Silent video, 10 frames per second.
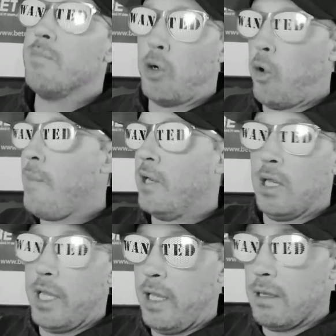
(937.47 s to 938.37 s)
him
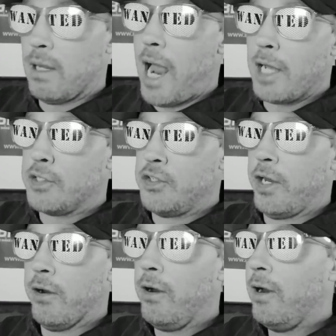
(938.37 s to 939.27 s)
criminally last
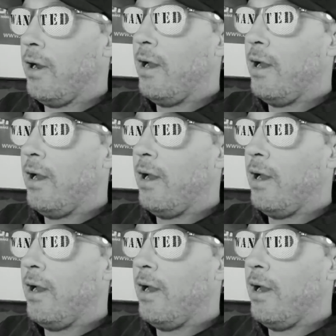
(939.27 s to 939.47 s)
year.